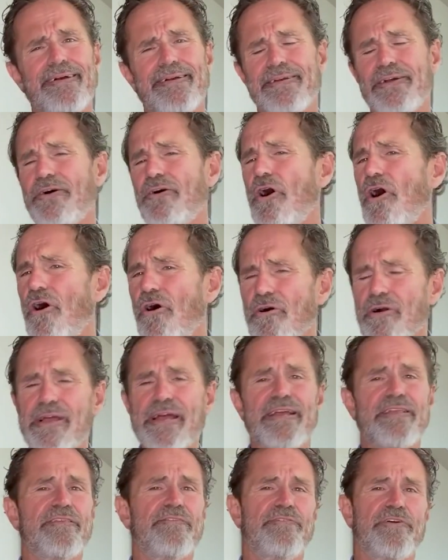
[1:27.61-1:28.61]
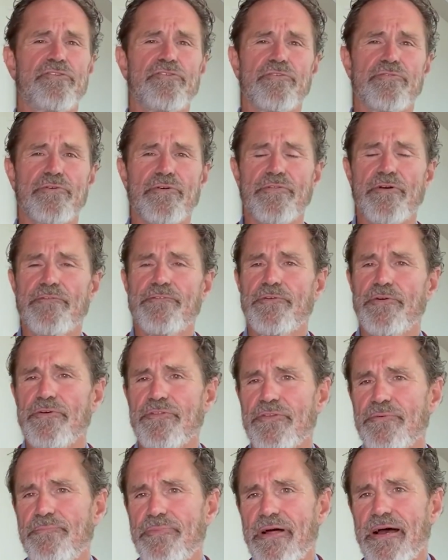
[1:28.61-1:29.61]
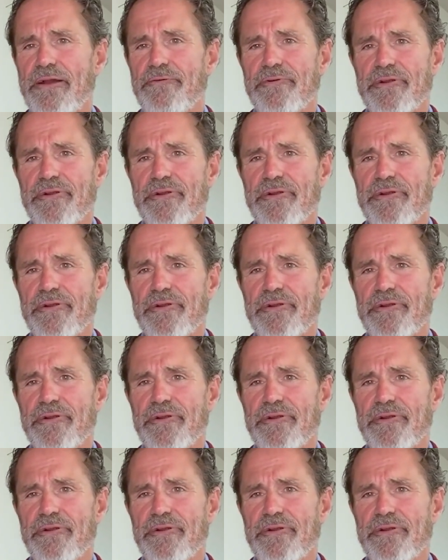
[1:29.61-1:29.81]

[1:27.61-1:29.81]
you know all kinds of issues with our food supply.